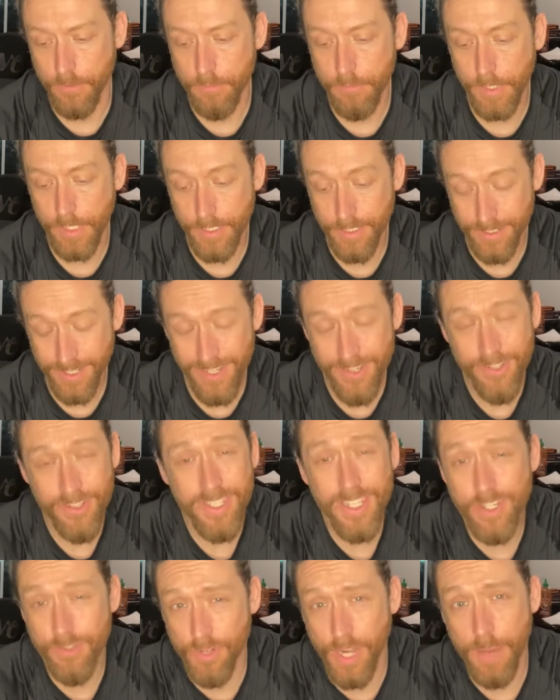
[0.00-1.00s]
But it's
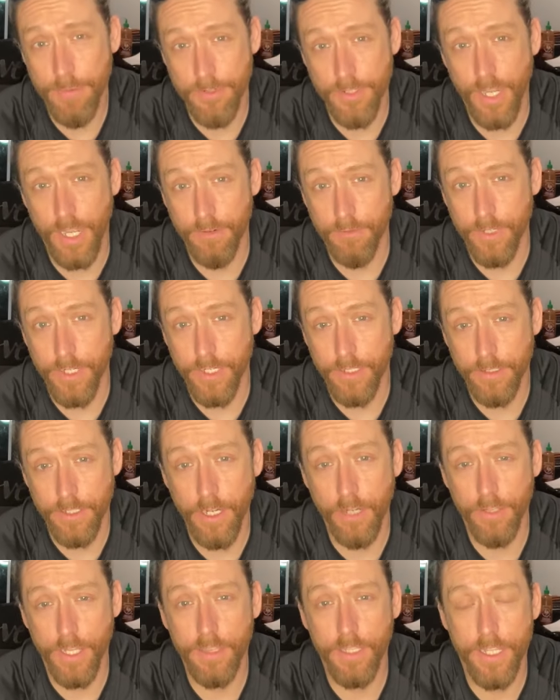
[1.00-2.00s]
essentially a drop shot rig. You
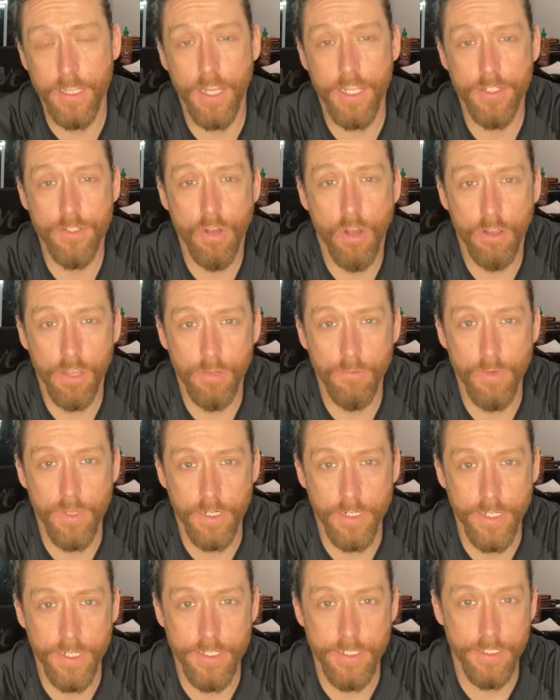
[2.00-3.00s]
know, let's call it what
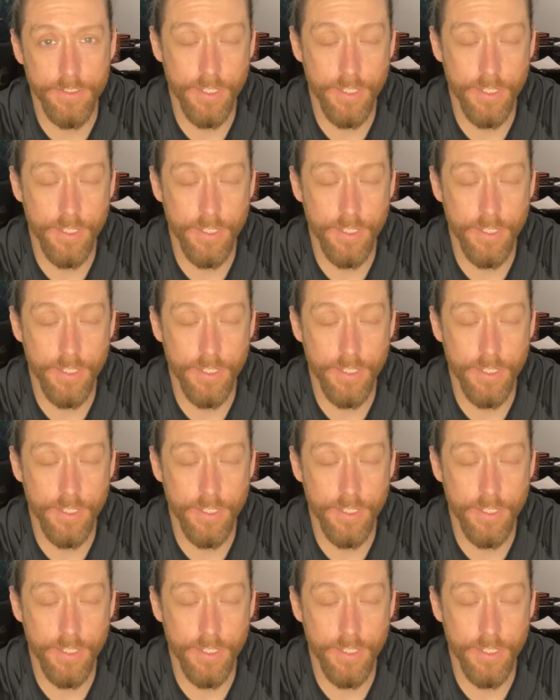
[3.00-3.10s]
it is.